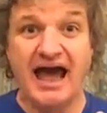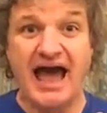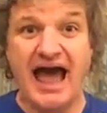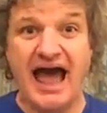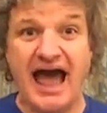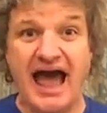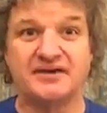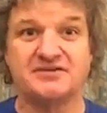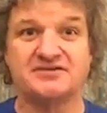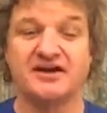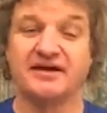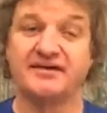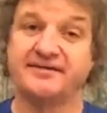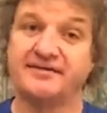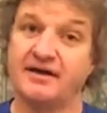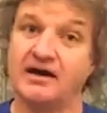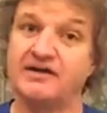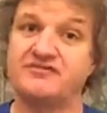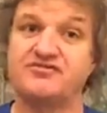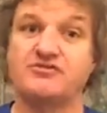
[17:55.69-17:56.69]
and
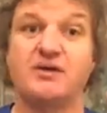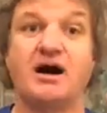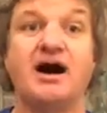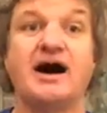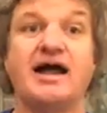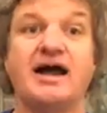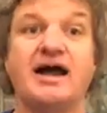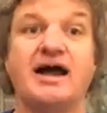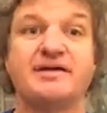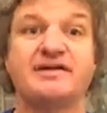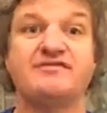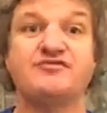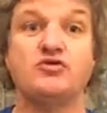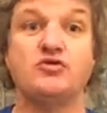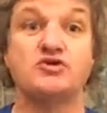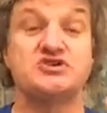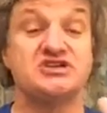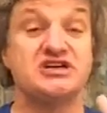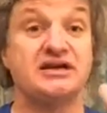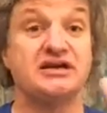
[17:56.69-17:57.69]
aside from iOS
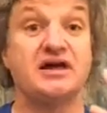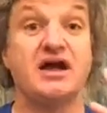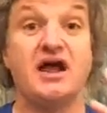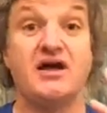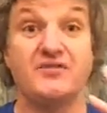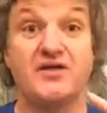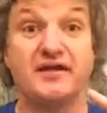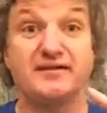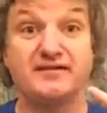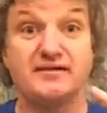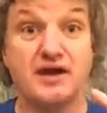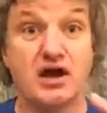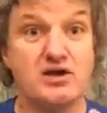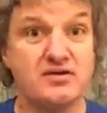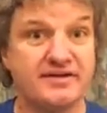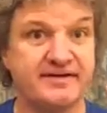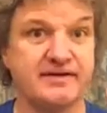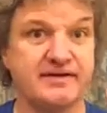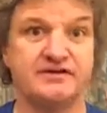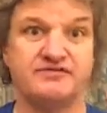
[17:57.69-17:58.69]
14, there's
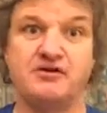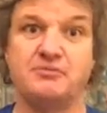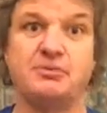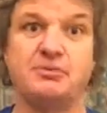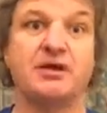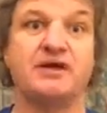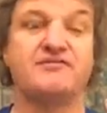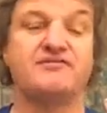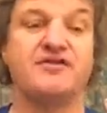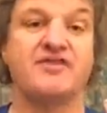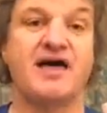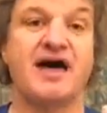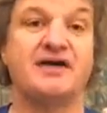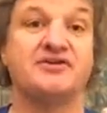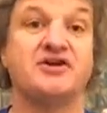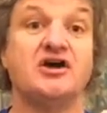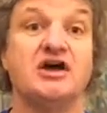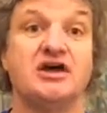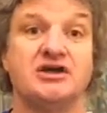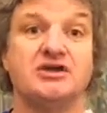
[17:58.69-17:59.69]
no silver bullet for that.